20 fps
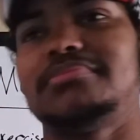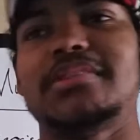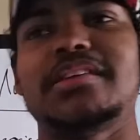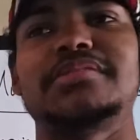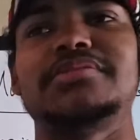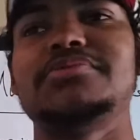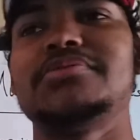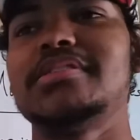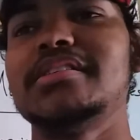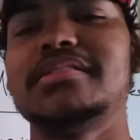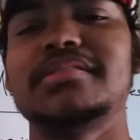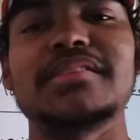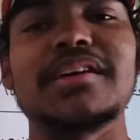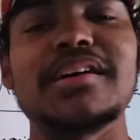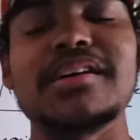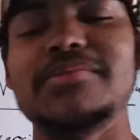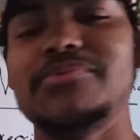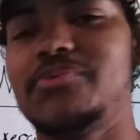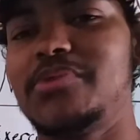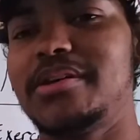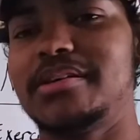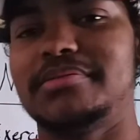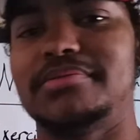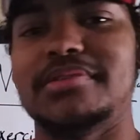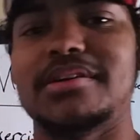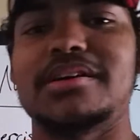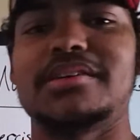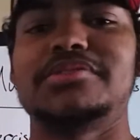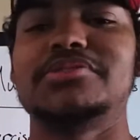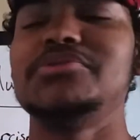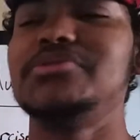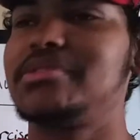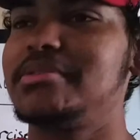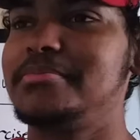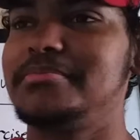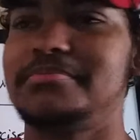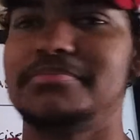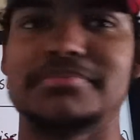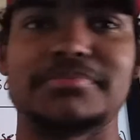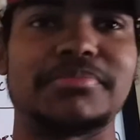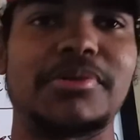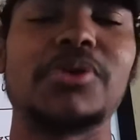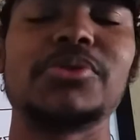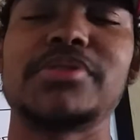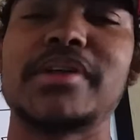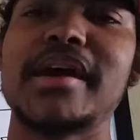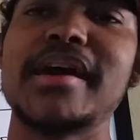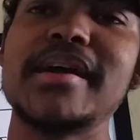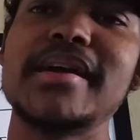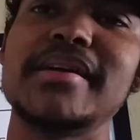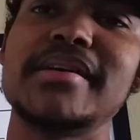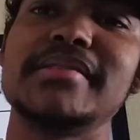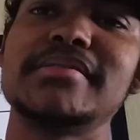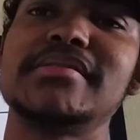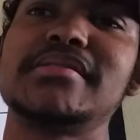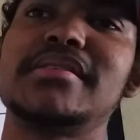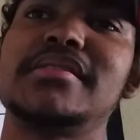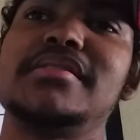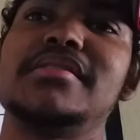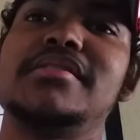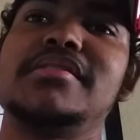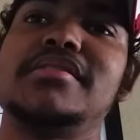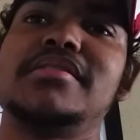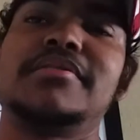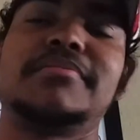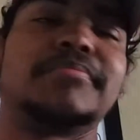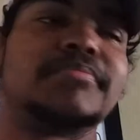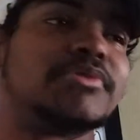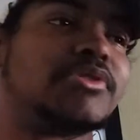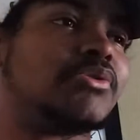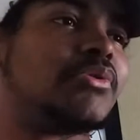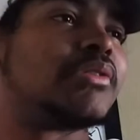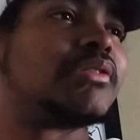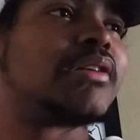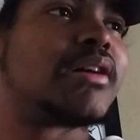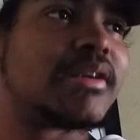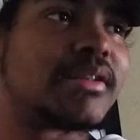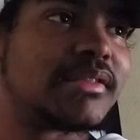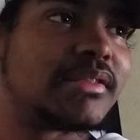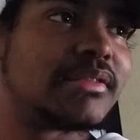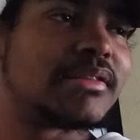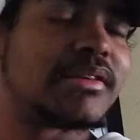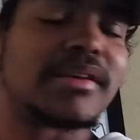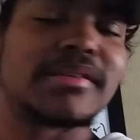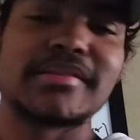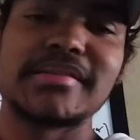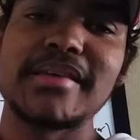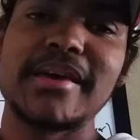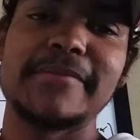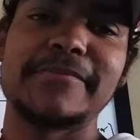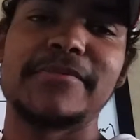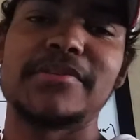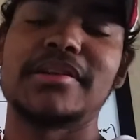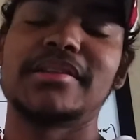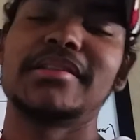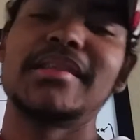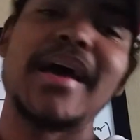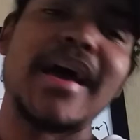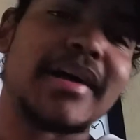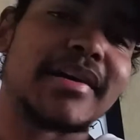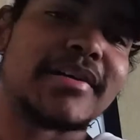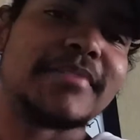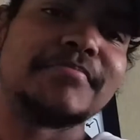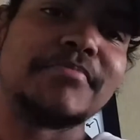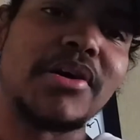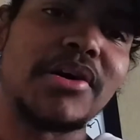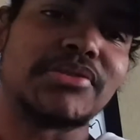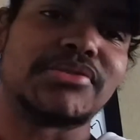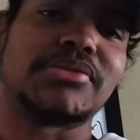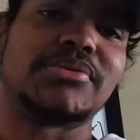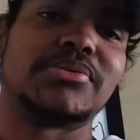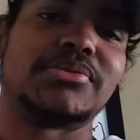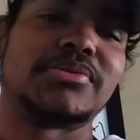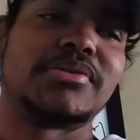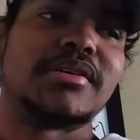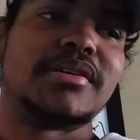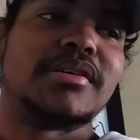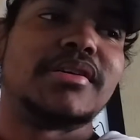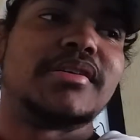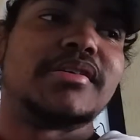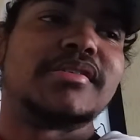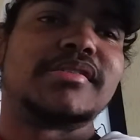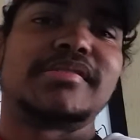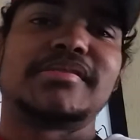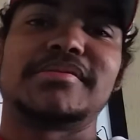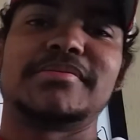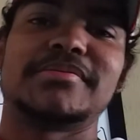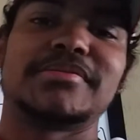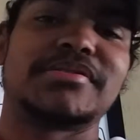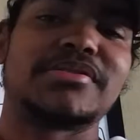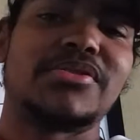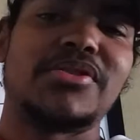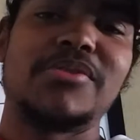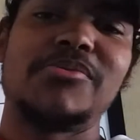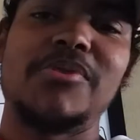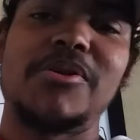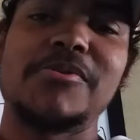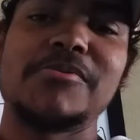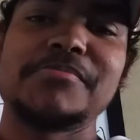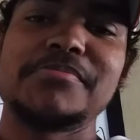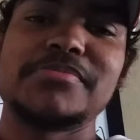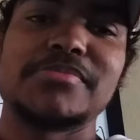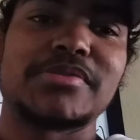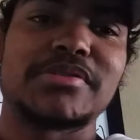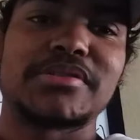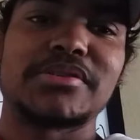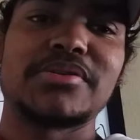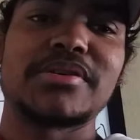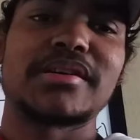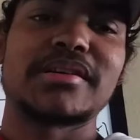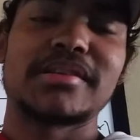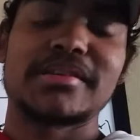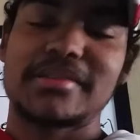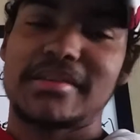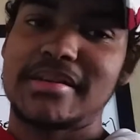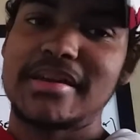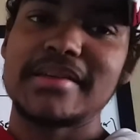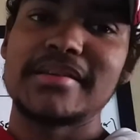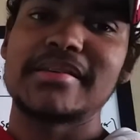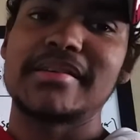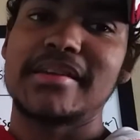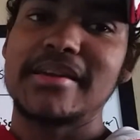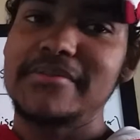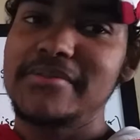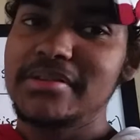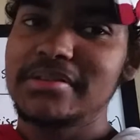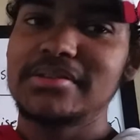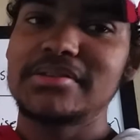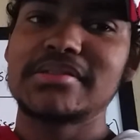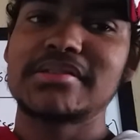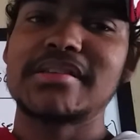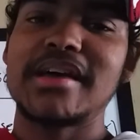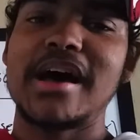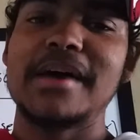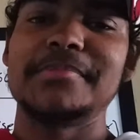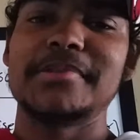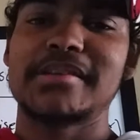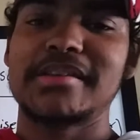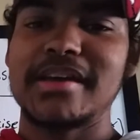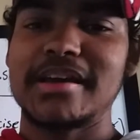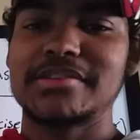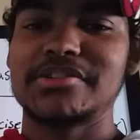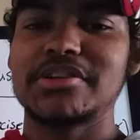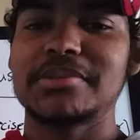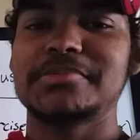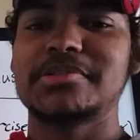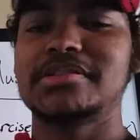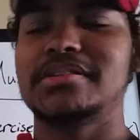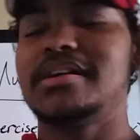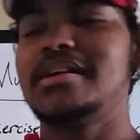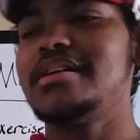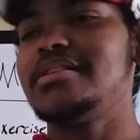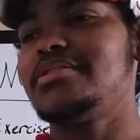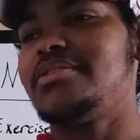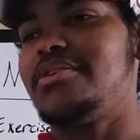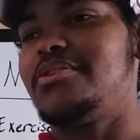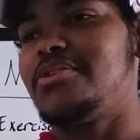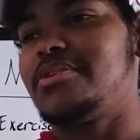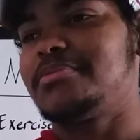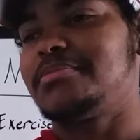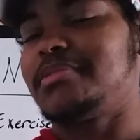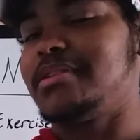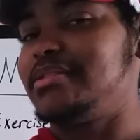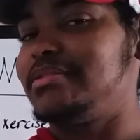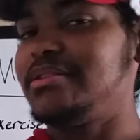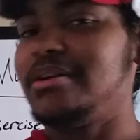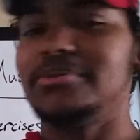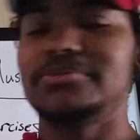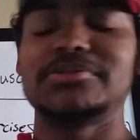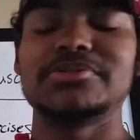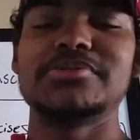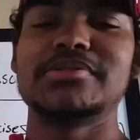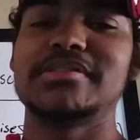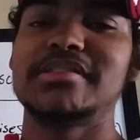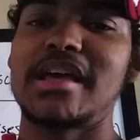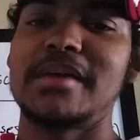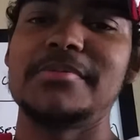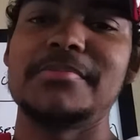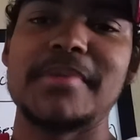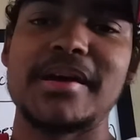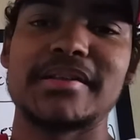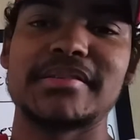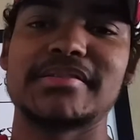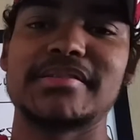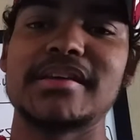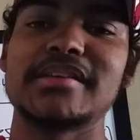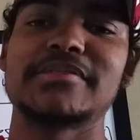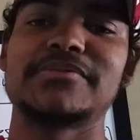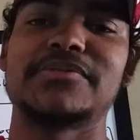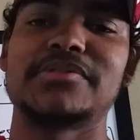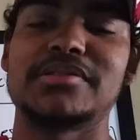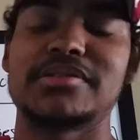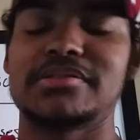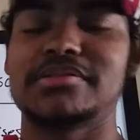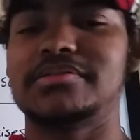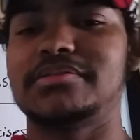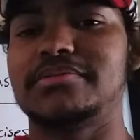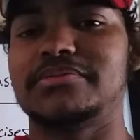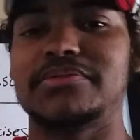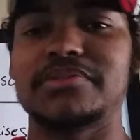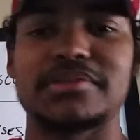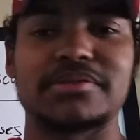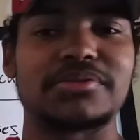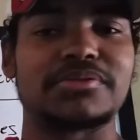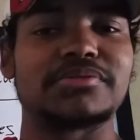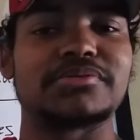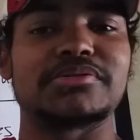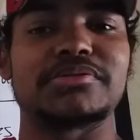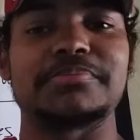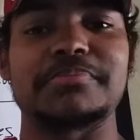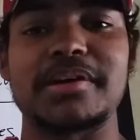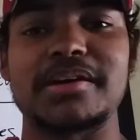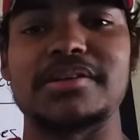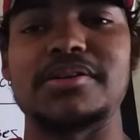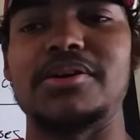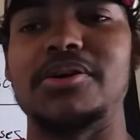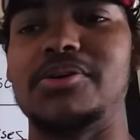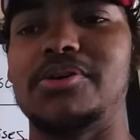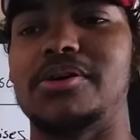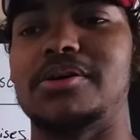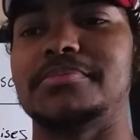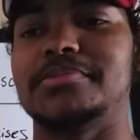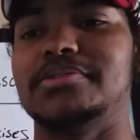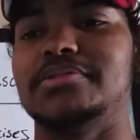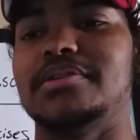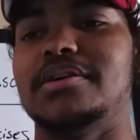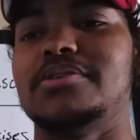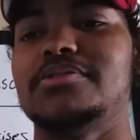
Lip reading: and you get done with using both hands, do a set for the lagging muscle, so it can give it a little time to catch up to the other arm, and don't do the same amount of sets for the better arm.